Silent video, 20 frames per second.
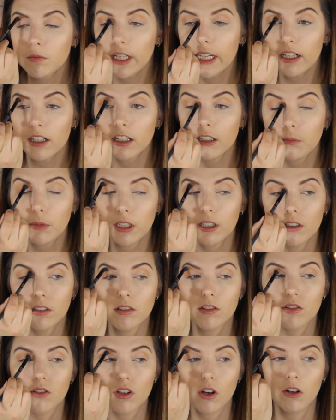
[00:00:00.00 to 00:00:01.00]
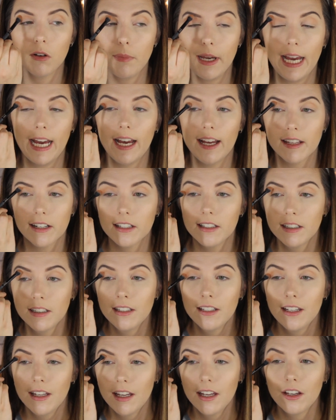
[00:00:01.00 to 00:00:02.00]
My arm hurts so bad
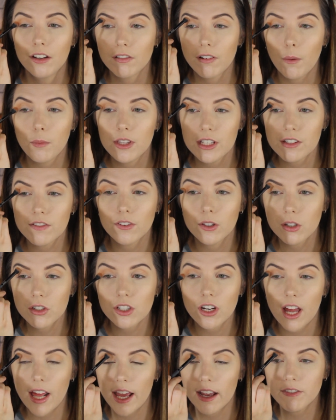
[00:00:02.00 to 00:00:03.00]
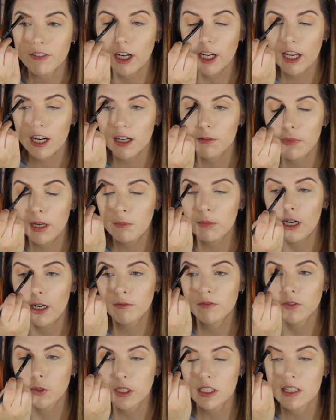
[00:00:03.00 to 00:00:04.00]
from this flu shot. Every year my
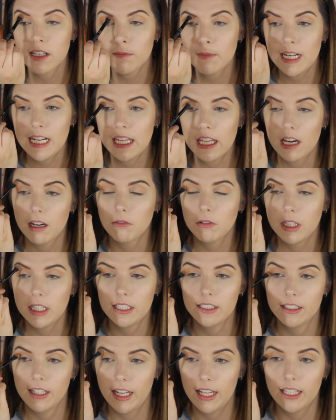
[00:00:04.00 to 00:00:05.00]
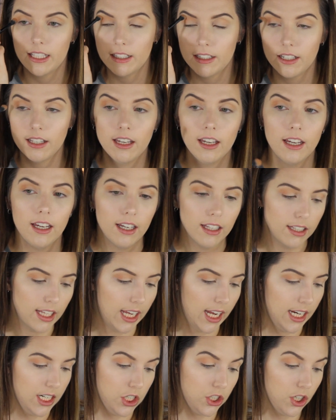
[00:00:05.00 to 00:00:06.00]
mom forces me to get one and
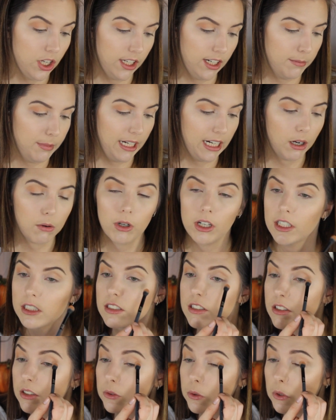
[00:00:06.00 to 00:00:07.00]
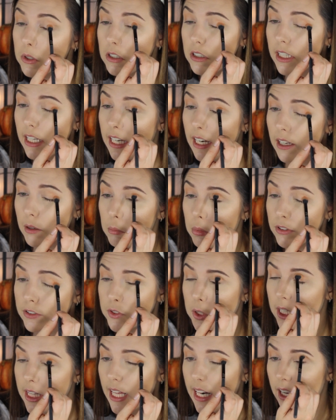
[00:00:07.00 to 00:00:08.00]
like I should. I mean, I work in a school and uh,
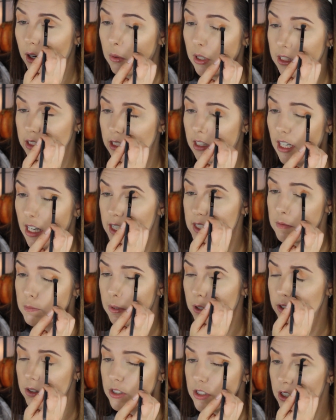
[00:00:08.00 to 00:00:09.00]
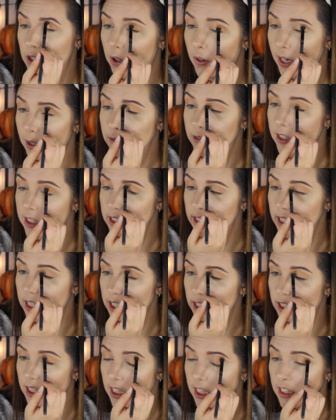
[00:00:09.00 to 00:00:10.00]
before that I worked in a hospital. So I
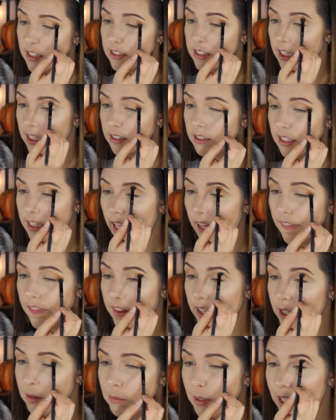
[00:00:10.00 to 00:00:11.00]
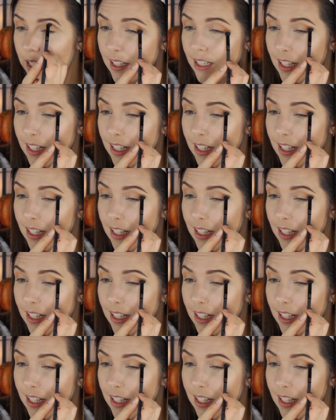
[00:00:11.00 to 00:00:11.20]
really need to get them